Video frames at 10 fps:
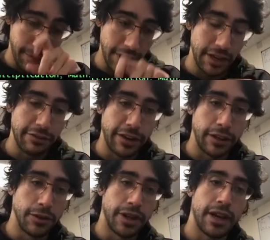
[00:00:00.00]
And if I
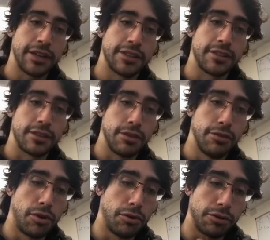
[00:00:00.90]
look at the
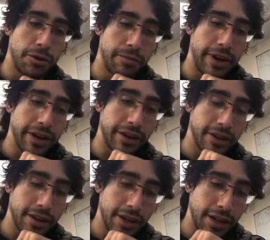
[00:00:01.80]
whole combine,
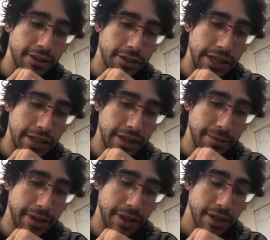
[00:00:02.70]
it's gonna tell
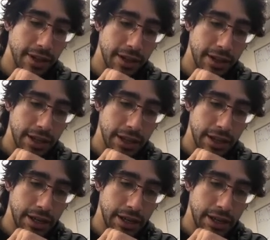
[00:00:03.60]
me,
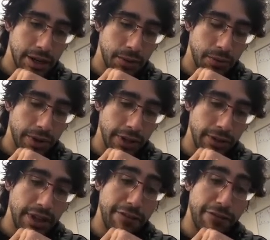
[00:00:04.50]
well, you
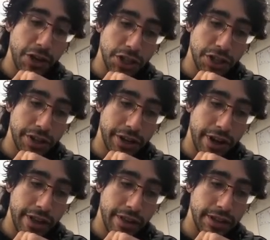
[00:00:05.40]
need a function that